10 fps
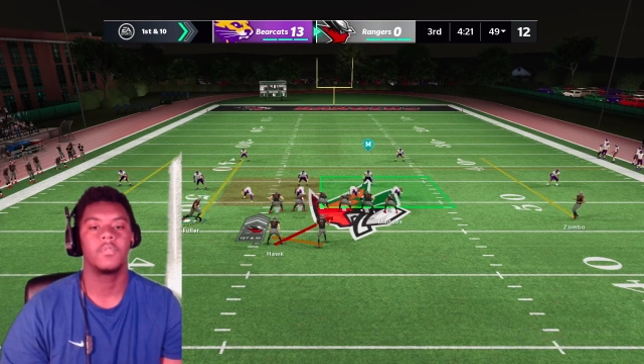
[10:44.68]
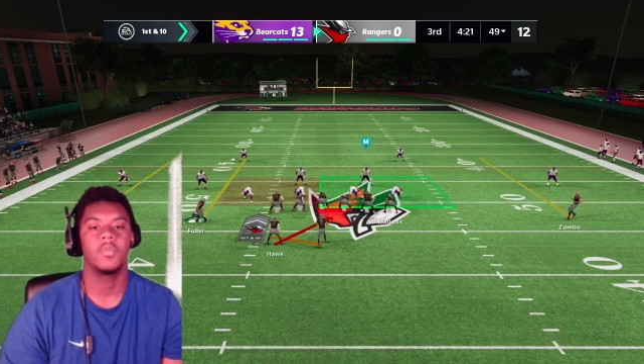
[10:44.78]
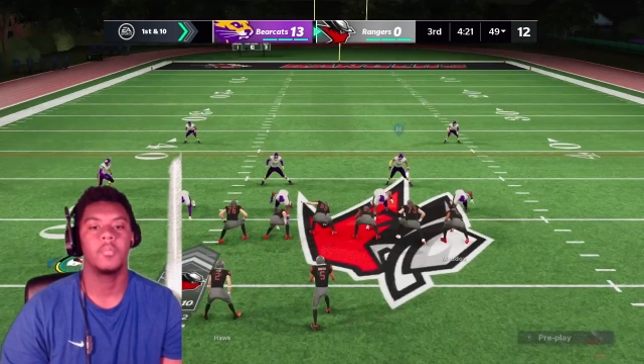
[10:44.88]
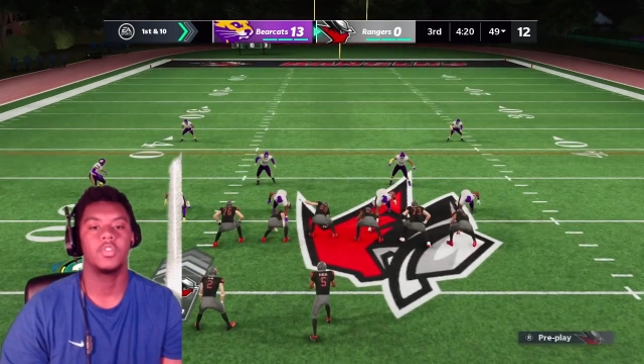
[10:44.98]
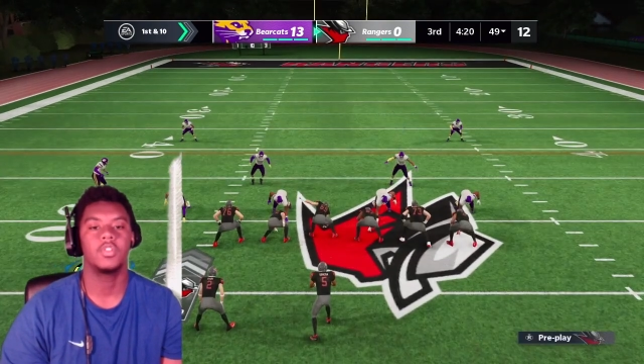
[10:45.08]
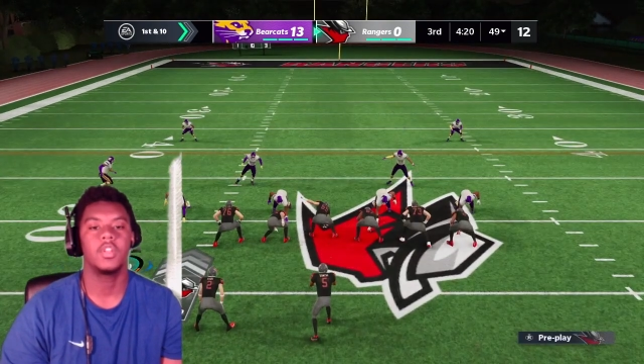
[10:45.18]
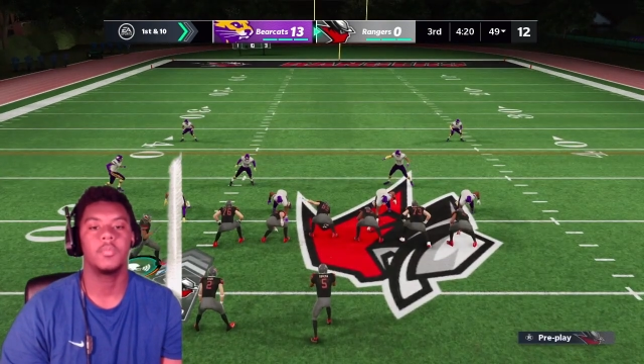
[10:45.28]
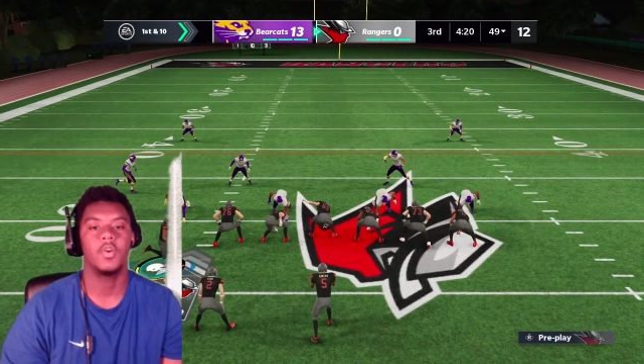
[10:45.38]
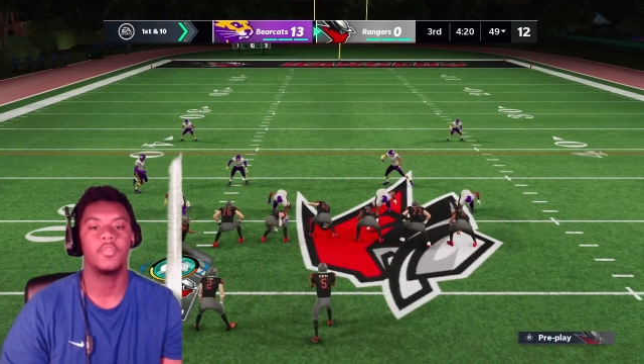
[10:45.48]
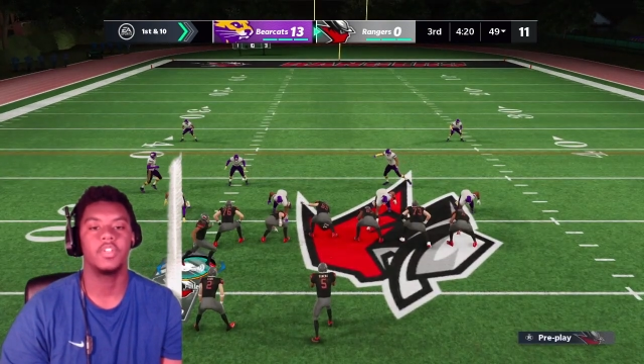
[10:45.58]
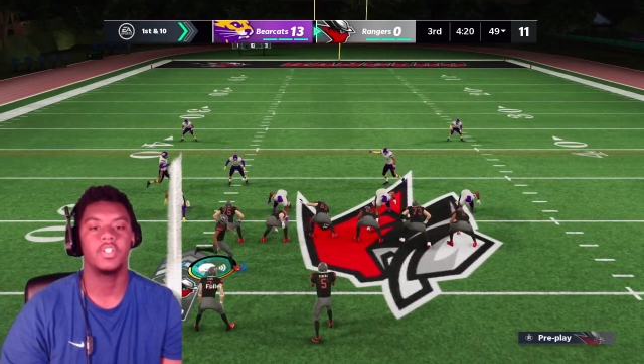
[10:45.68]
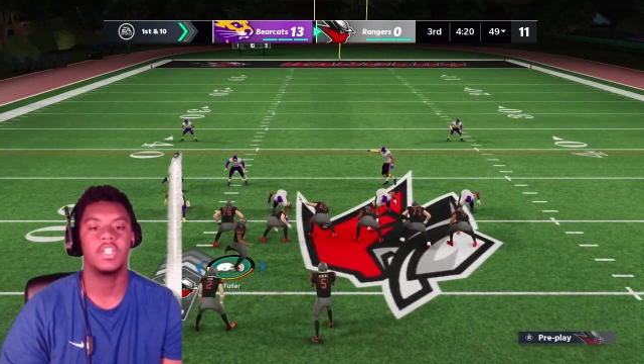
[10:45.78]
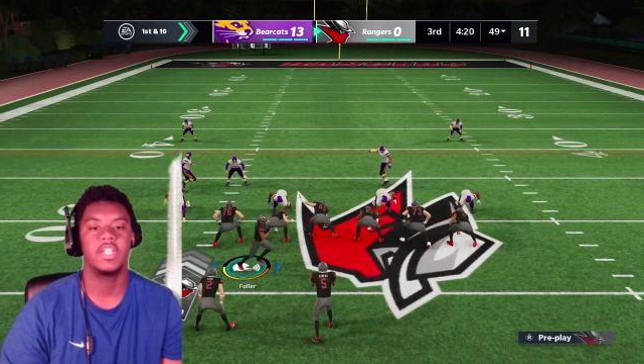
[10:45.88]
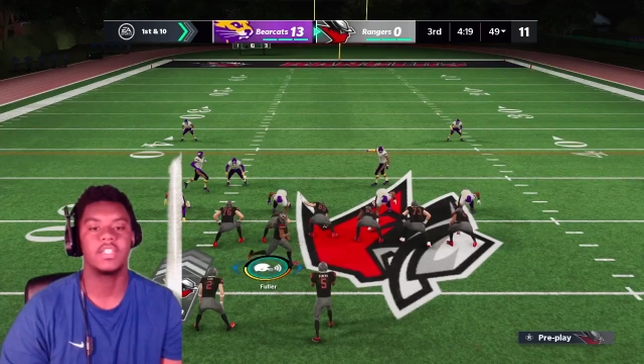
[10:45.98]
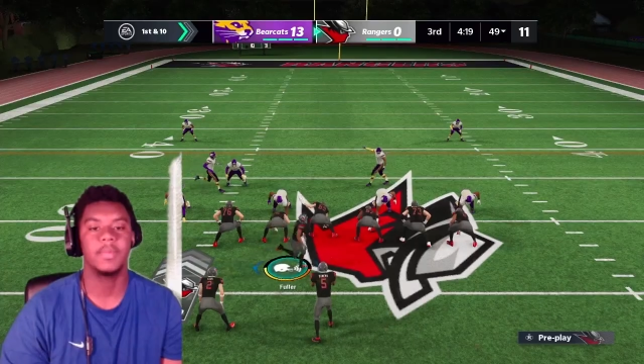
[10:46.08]
Motion him over just
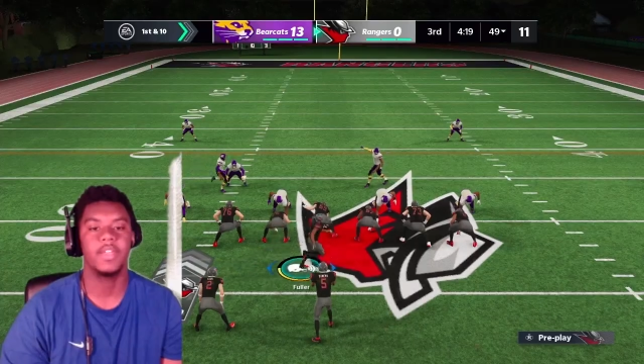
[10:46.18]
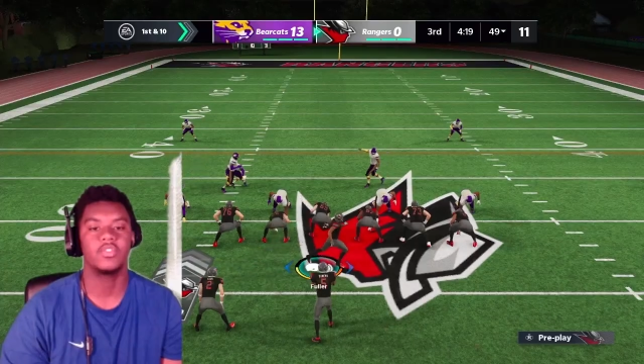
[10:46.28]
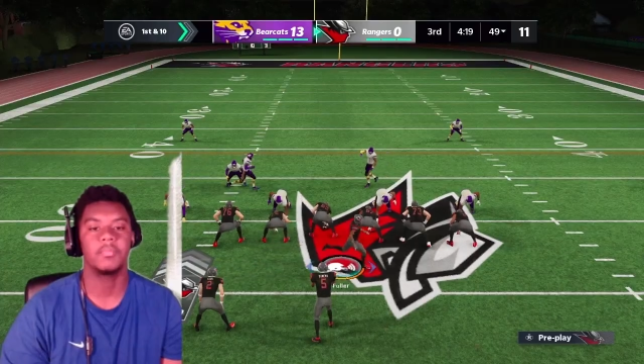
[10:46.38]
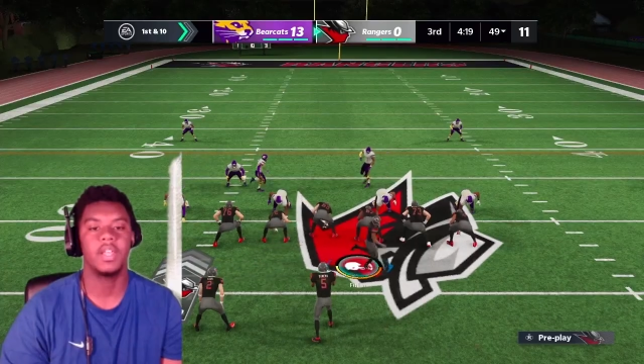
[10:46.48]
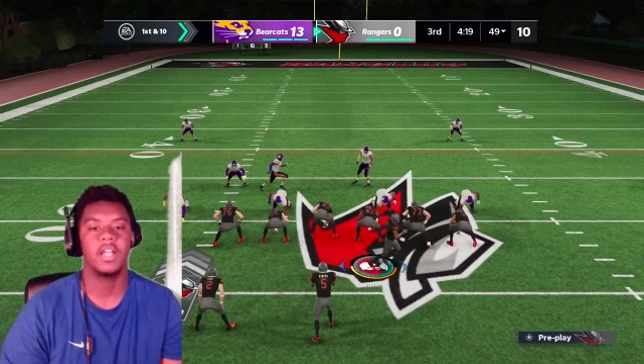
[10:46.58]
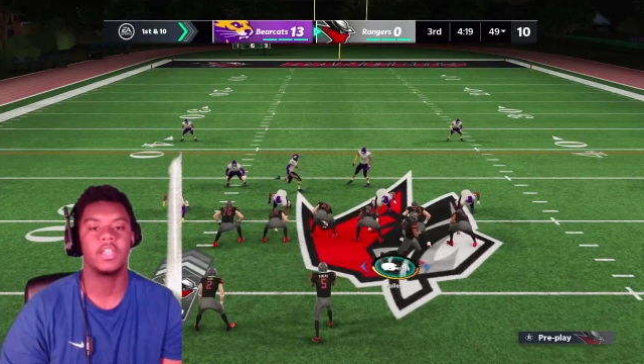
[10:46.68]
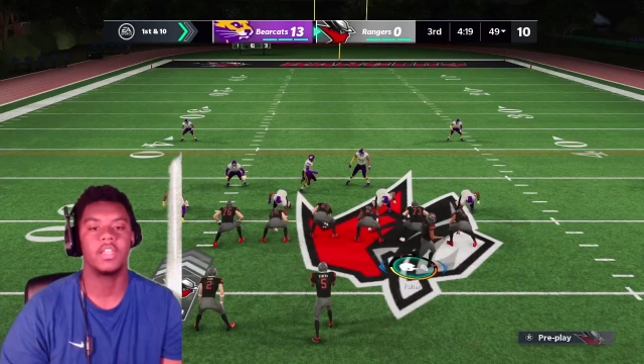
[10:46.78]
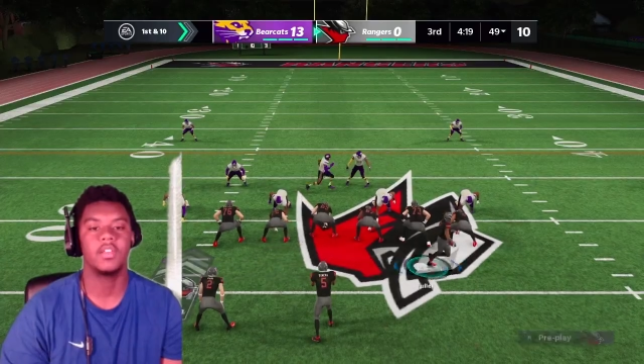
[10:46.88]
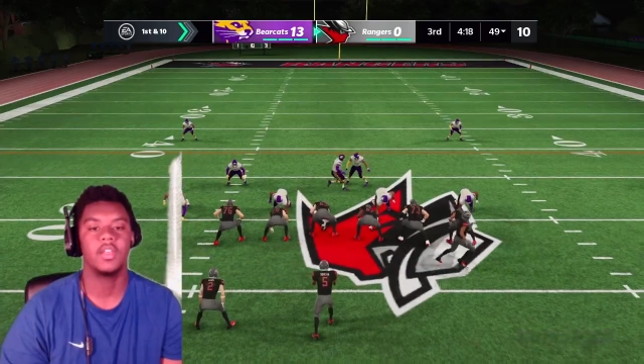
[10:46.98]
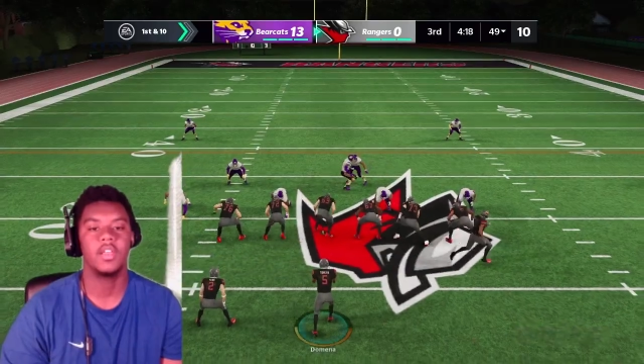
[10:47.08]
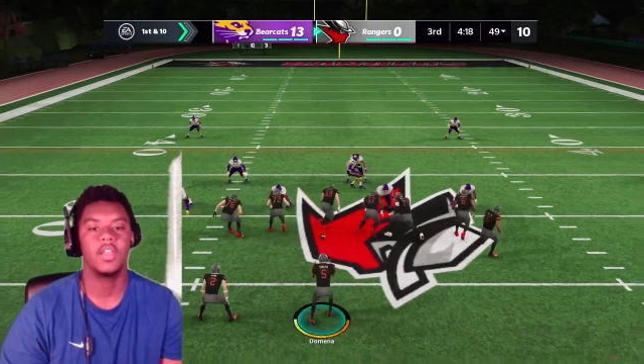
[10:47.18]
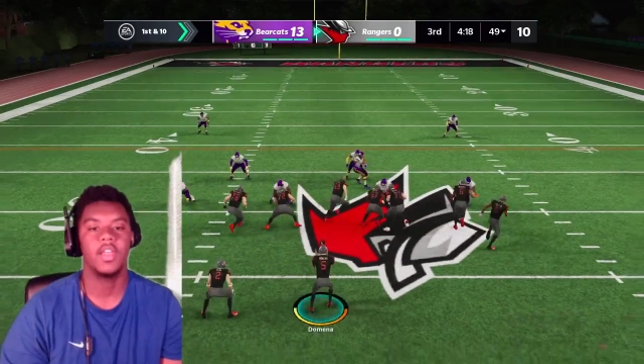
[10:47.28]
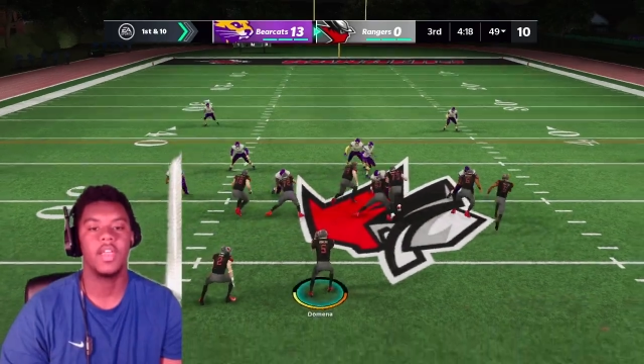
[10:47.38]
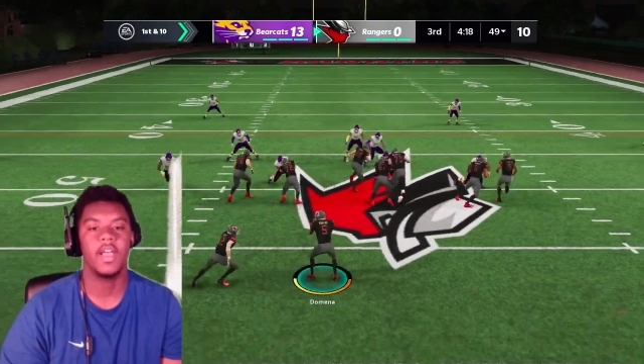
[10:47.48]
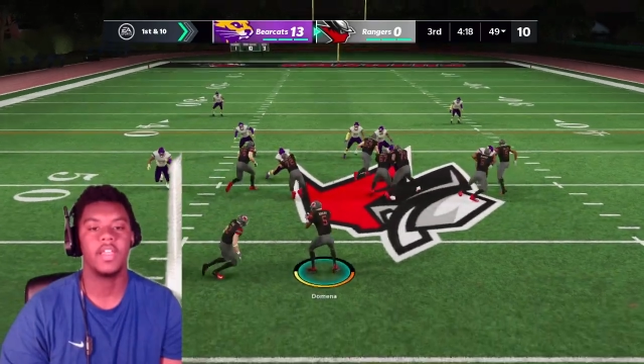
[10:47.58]
to get some extra blocking
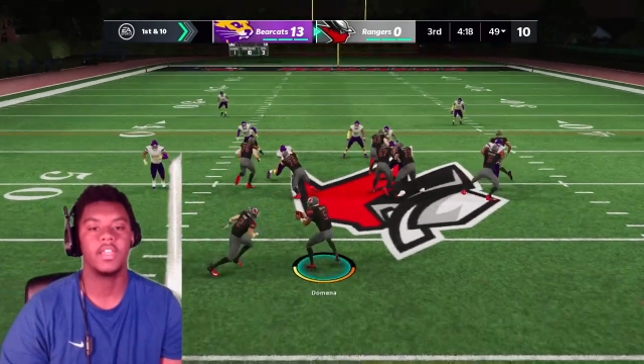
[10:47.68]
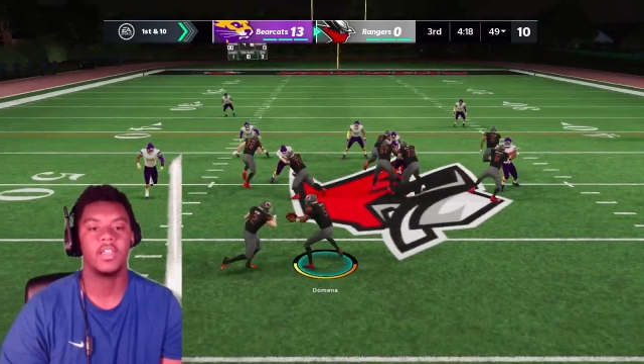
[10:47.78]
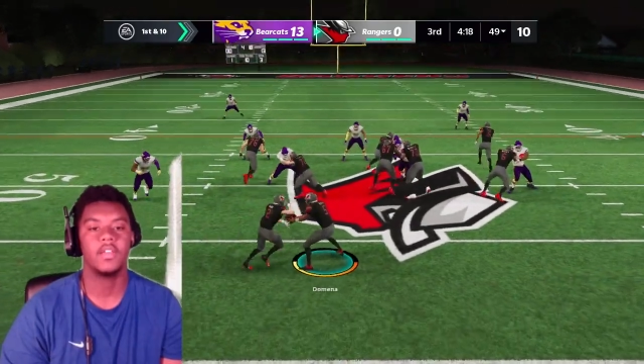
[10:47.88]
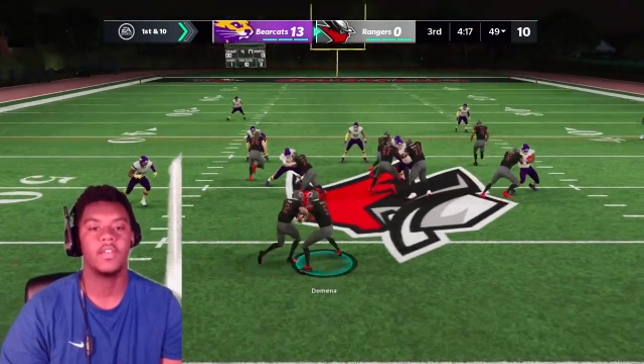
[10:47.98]
and hike it.